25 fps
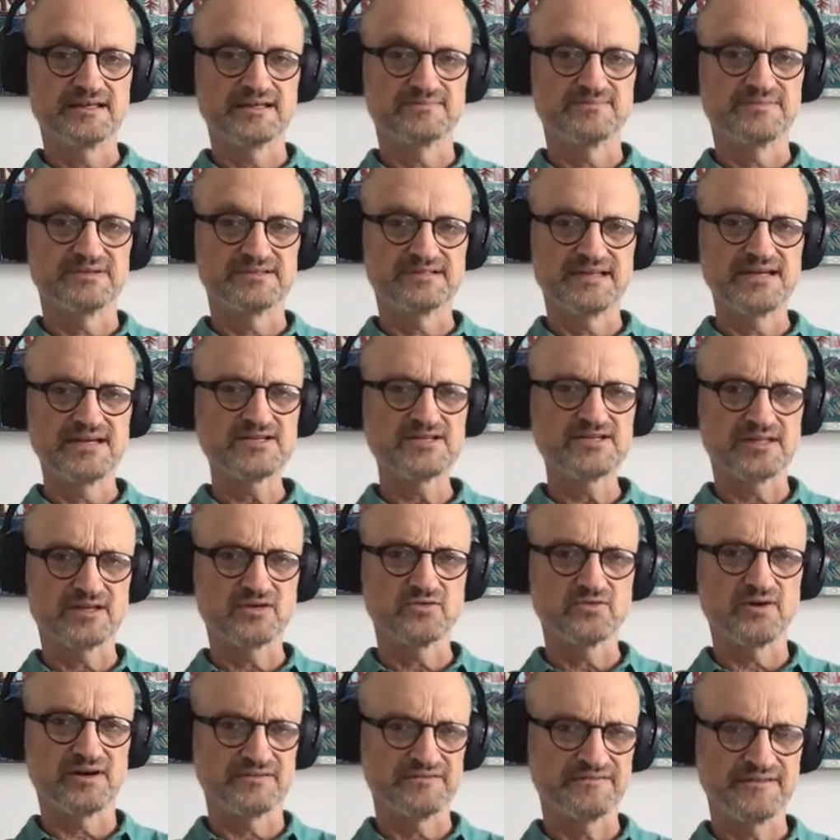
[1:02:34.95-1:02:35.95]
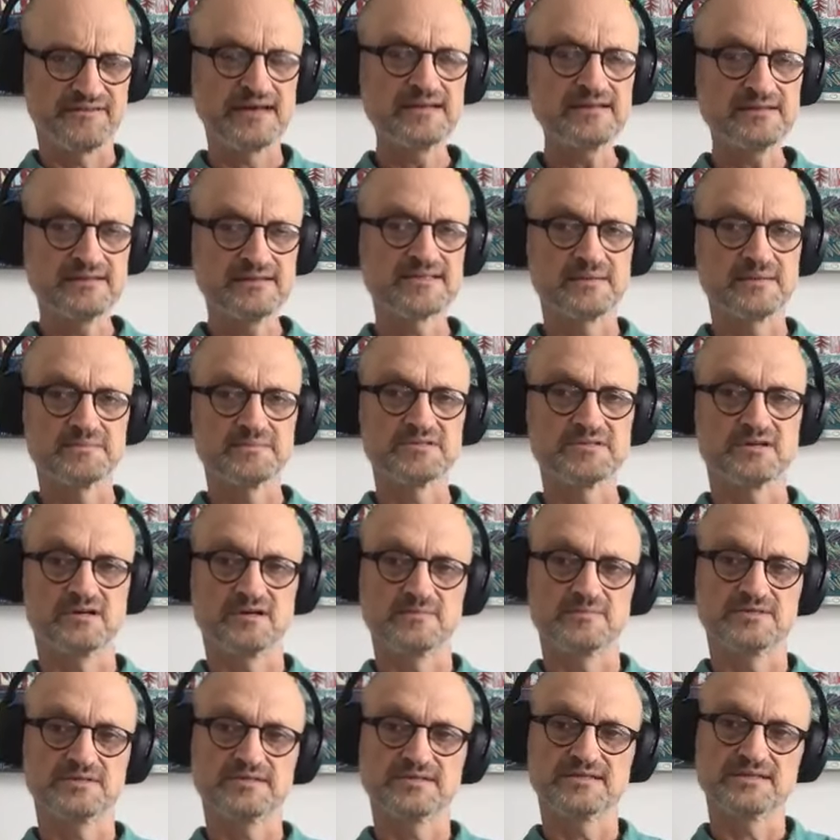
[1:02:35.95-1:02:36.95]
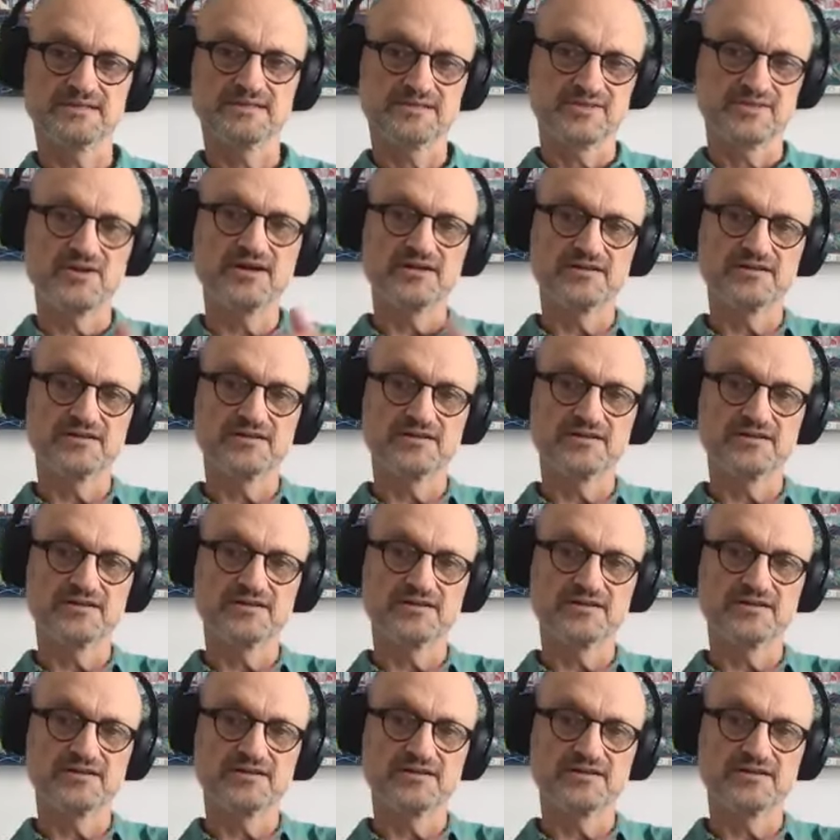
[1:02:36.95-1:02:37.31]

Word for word: think potentially quite fun sometimes